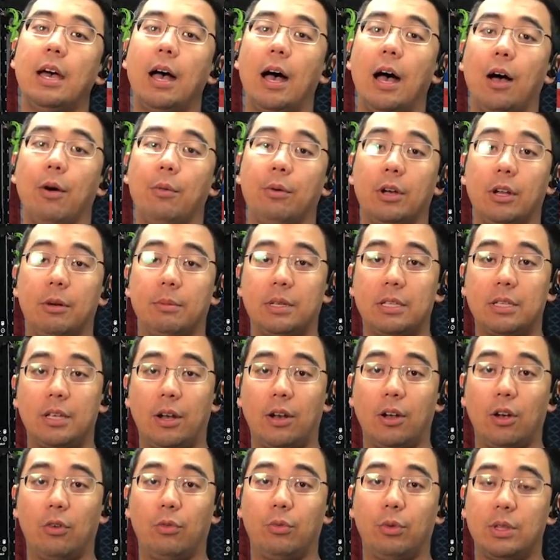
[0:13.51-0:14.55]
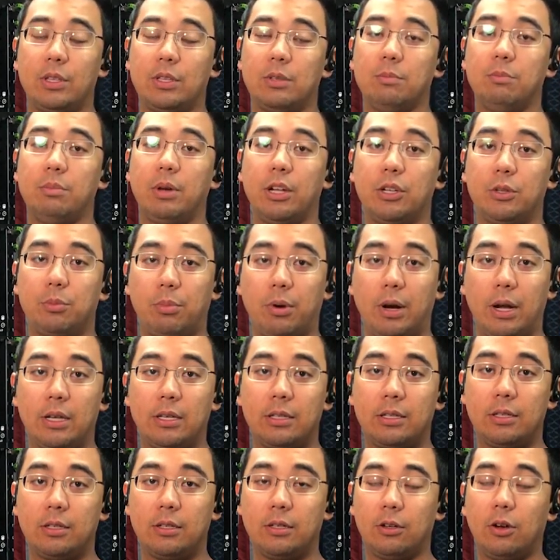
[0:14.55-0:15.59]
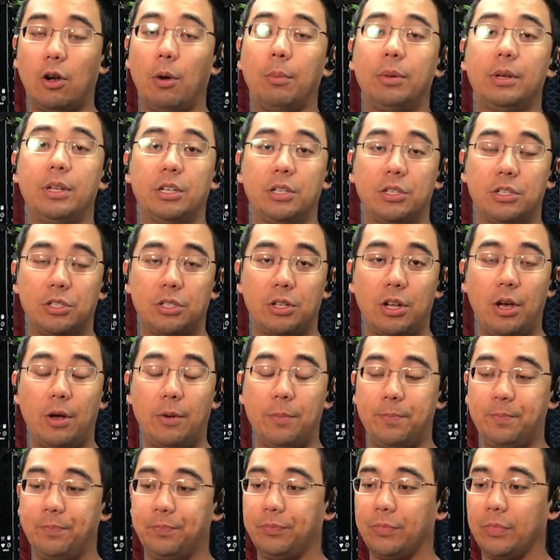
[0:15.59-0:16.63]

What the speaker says: We're going to be starting off with some bench press competition style,